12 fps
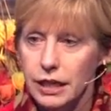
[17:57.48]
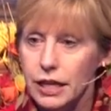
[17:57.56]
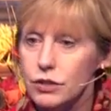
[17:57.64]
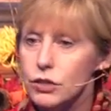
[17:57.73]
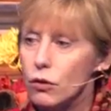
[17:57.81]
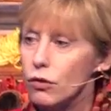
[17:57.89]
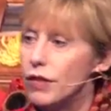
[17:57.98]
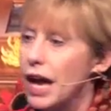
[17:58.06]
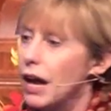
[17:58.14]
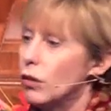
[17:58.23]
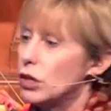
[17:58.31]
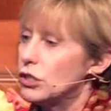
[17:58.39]
And so
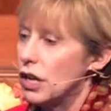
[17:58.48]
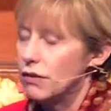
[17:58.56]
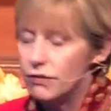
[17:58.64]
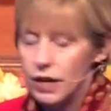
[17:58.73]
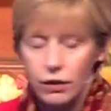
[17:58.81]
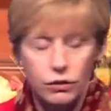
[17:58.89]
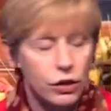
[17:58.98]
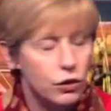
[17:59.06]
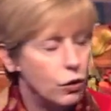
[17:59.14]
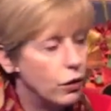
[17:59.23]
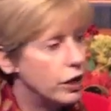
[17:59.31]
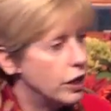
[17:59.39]
that which I found
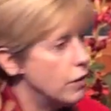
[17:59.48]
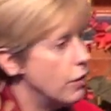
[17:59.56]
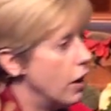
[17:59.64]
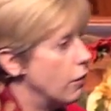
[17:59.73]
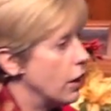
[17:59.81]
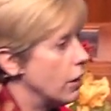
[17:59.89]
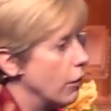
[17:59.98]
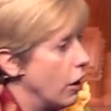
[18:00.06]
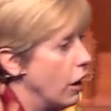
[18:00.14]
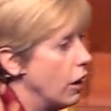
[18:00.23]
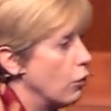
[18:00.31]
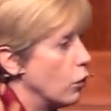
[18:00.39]
annoying about my
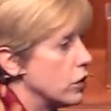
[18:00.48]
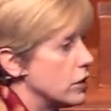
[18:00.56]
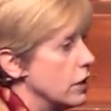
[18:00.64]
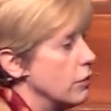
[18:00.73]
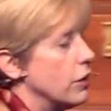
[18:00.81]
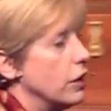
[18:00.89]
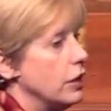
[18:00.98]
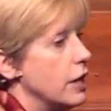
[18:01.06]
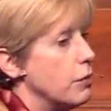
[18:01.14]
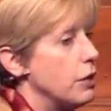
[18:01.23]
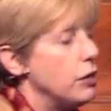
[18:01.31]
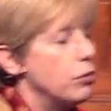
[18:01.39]
mom was something
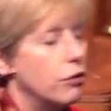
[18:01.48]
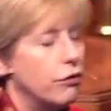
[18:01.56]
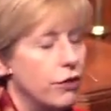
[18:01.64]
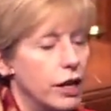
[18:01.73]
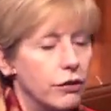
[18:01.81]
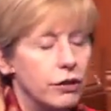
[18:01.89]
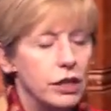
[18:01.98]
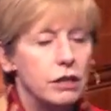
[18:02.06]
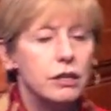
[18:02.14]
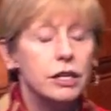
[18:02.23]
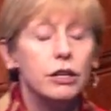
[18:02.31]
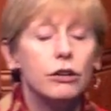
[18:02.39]
that people found
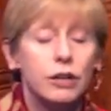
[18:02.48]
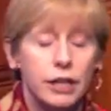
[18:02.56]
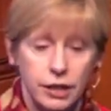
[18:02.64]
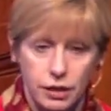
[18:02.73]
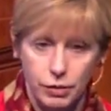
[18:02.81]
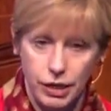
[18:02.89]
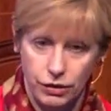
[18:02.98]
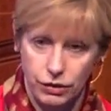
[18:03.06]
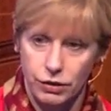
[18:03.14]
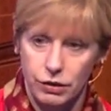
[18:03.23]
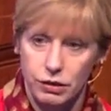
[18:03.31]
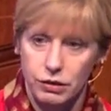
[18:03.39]
endearing about
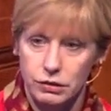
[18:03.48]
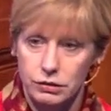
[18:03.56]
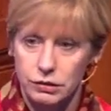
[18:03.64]
her,